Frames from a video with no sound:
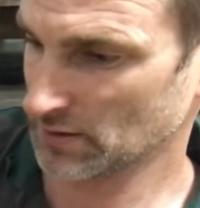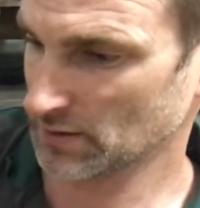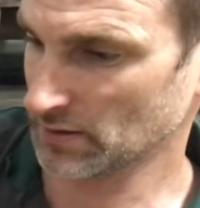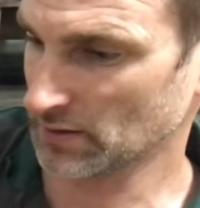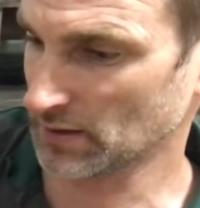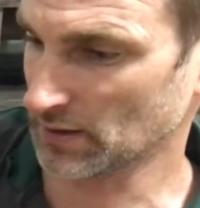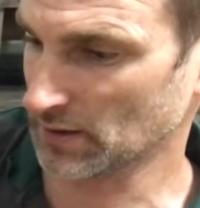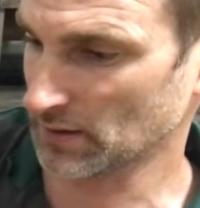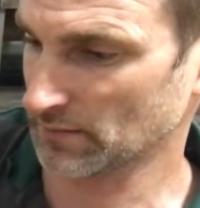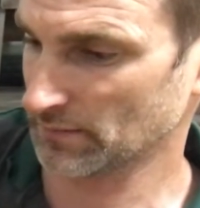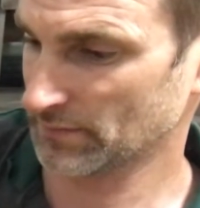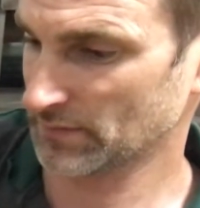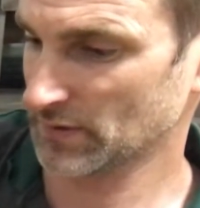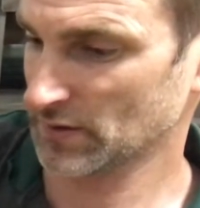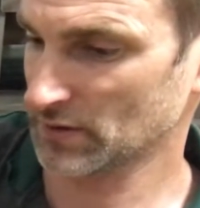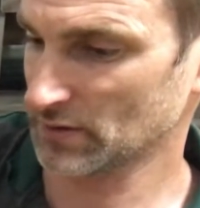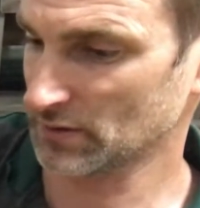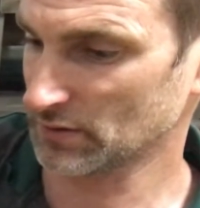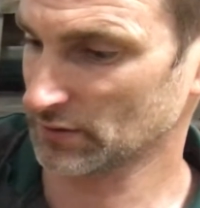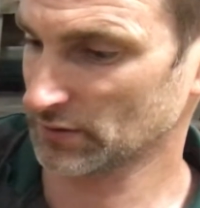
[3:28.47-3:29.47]
That
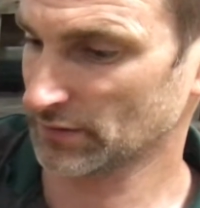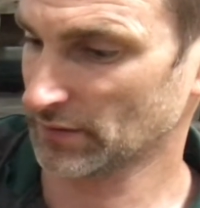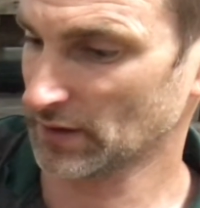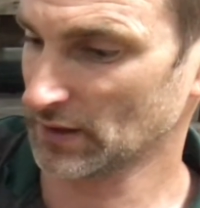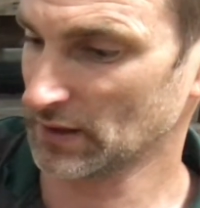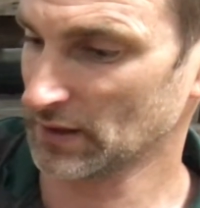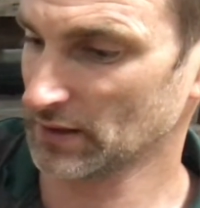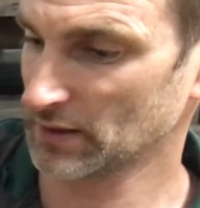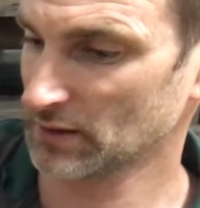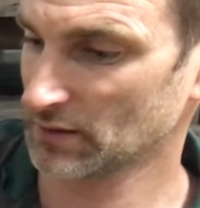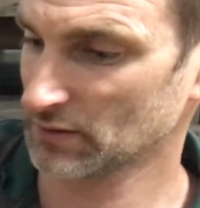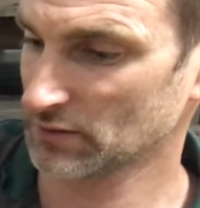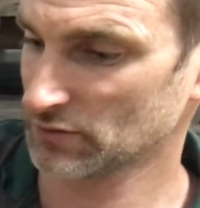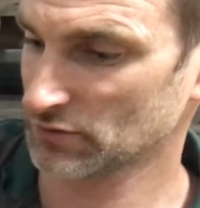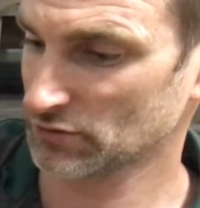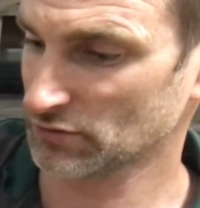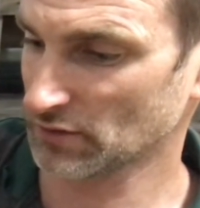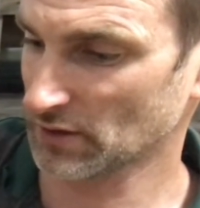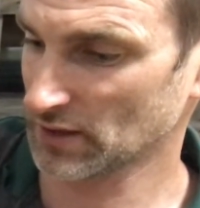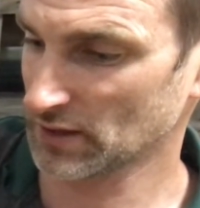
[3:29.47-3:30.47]
looks fairly
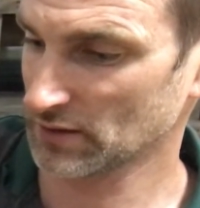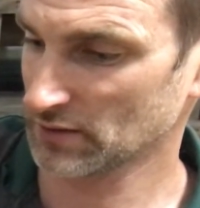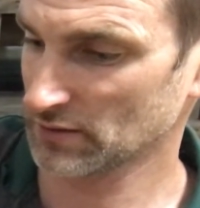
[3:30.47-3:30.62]
straight.